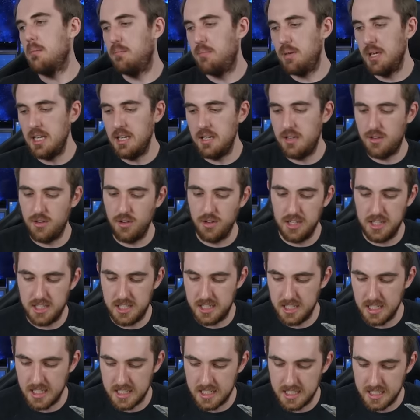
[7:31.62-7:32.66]
B three
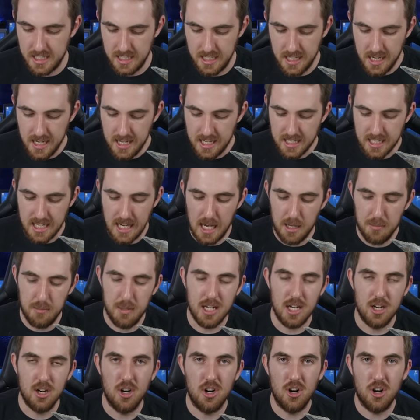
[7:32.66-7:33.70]
sixty
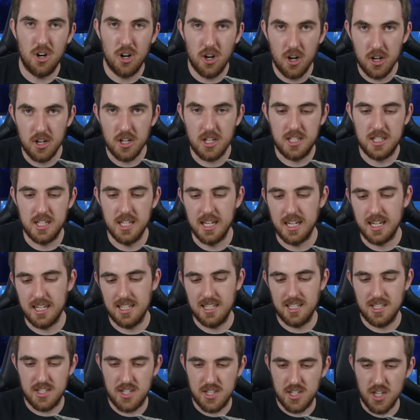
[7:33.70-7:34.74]
Gaming Arctic.
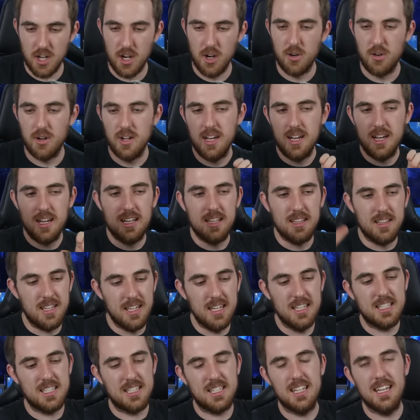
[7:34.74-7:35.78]
So
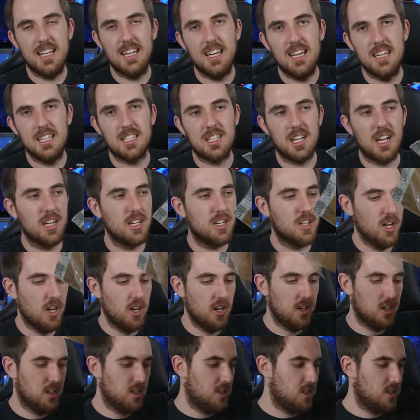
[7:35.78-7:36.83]
this is a,
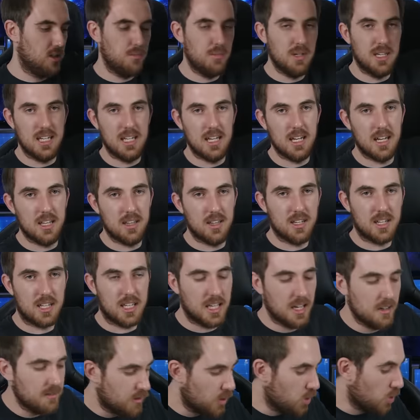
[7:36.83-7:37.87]
going to be the
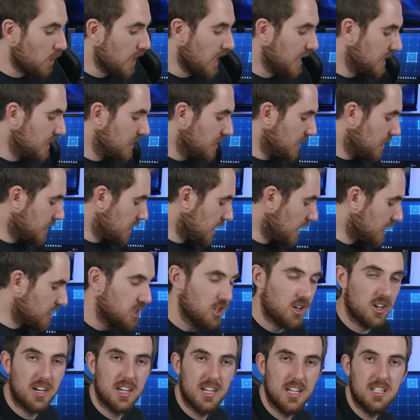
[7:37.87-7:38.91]
giveaway. Now it's
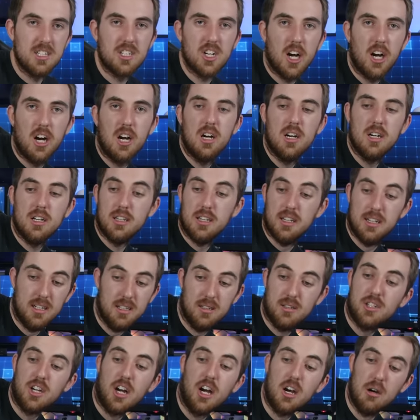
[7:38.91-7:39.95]
not the entire the
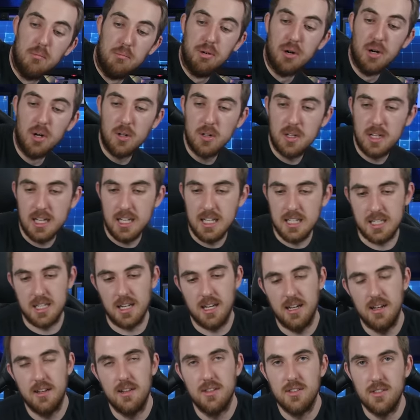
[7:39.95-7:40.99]
entire build, it's
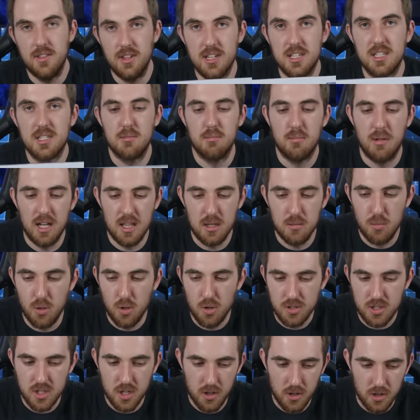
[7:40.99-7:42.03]
this
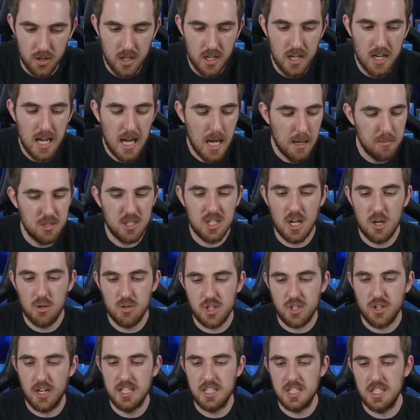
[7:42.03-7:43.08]
motherboard. So M S I was
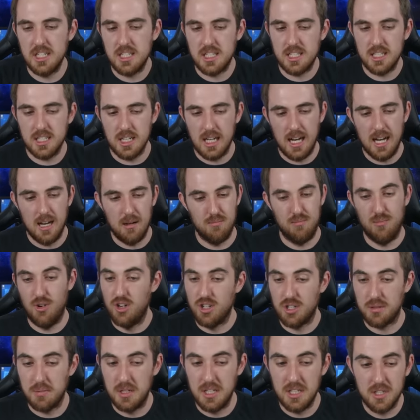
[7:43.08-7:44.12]
actually uh,
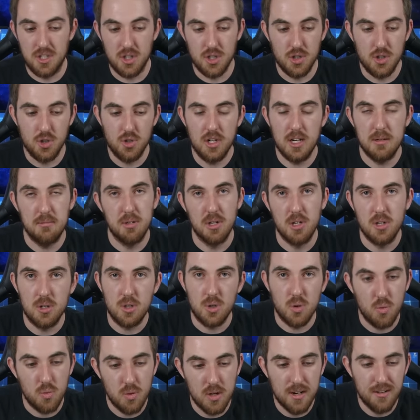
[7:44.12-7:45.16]
asked me to do a build
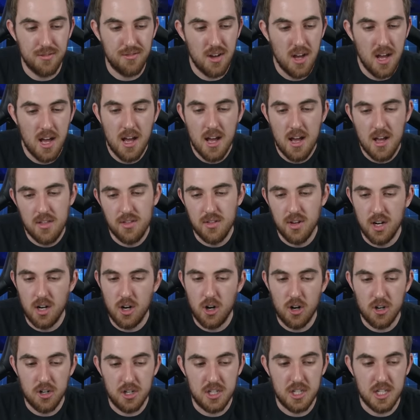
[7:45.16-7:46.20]
with the
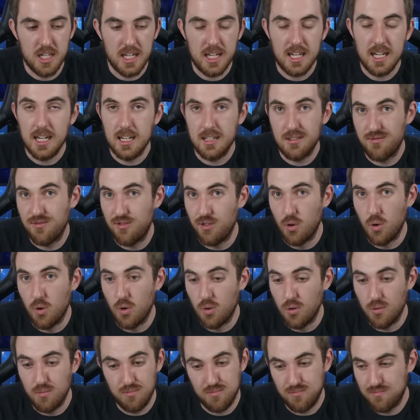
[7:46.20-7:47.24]
Arctic,
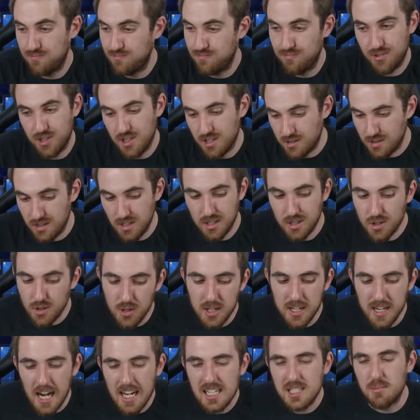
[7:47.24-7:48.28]
for just do a
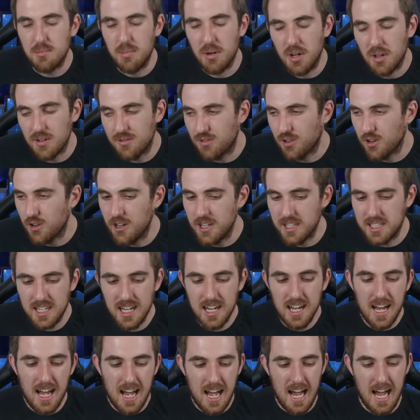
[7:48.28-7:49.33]
nice build for it,
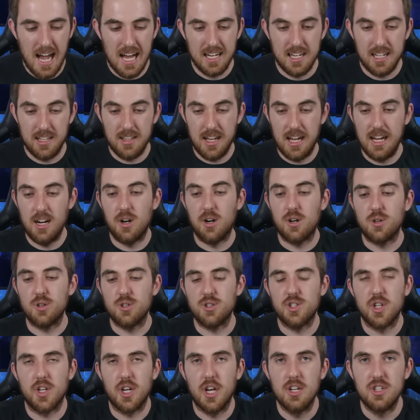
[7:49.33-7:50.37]
and they are
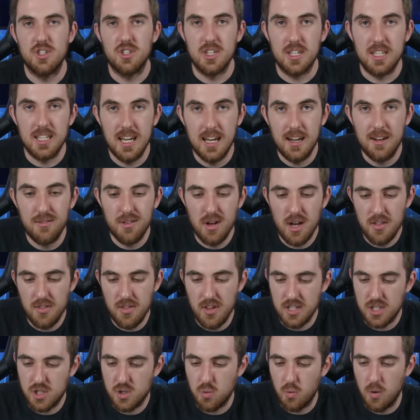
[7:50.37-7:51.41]
also going to give
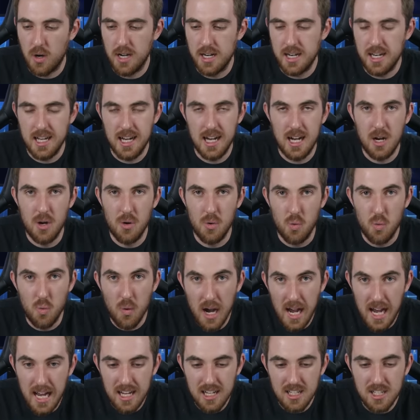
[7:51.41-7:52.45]
this one
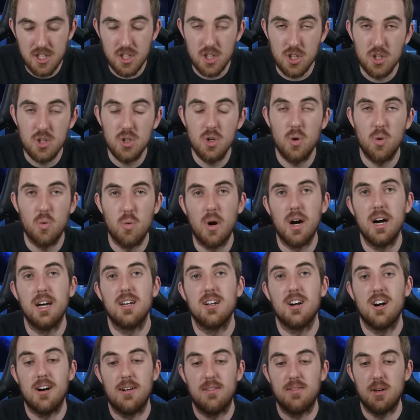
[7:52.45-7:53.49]
away to one
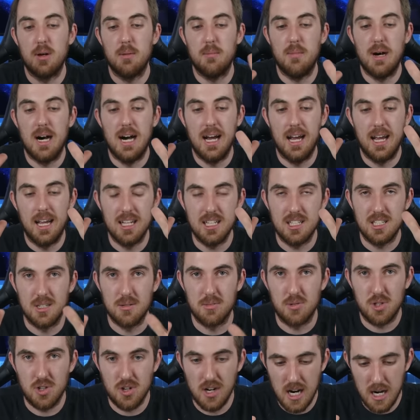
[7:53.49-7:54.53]
of my
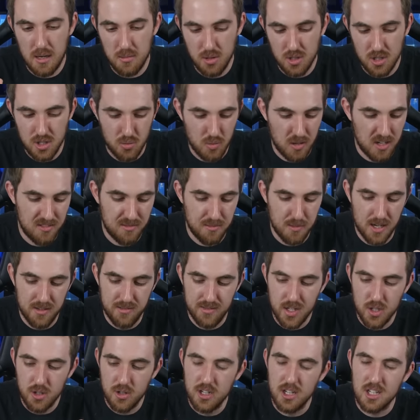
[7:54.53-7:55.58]
subscribers, one of my
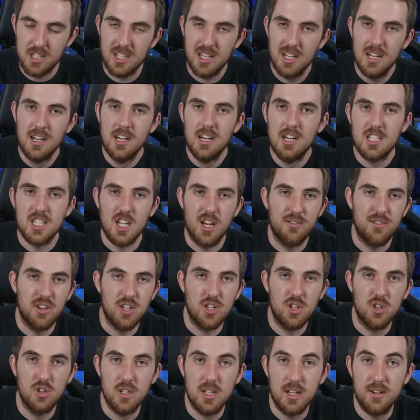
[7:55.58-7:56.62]
viewers. So if you
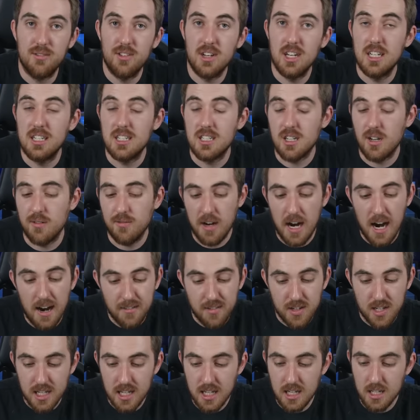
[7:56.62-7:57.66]
do live in South
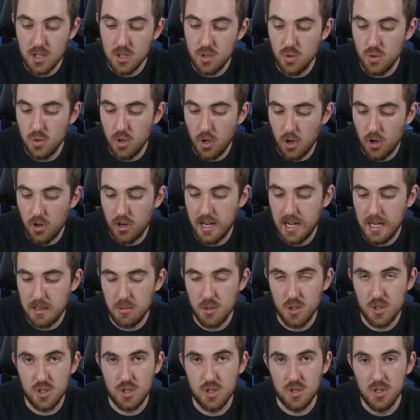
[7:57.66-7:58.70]
Africa, you are able
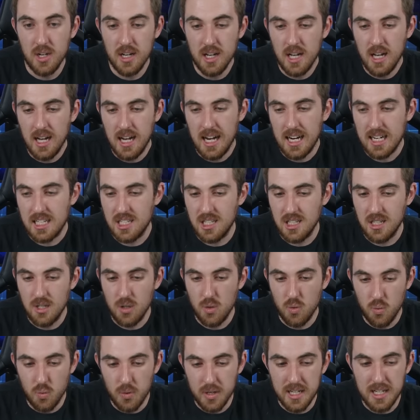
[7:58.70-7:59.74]
to actually
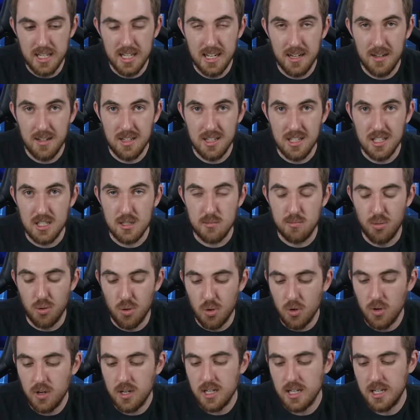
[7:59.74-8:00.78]
win this
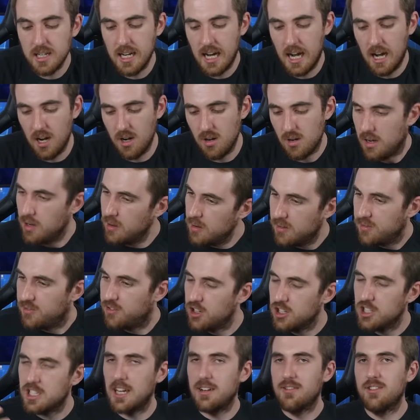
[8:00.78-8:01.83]
board. Now,
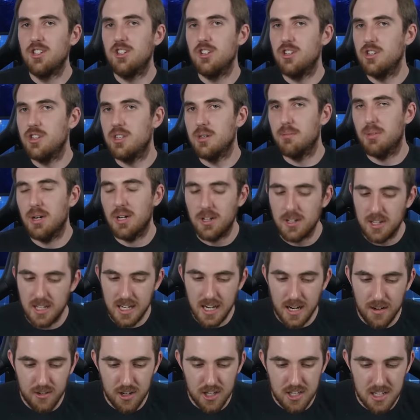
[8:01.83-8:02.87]
first I have to do the build and
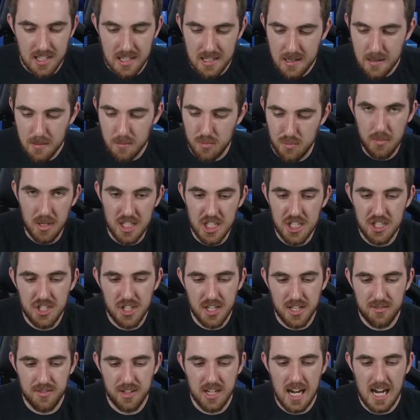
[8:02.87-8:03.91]
everything, but just to
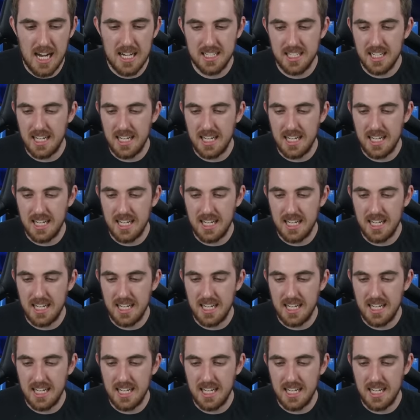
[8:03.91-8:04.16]
give you guys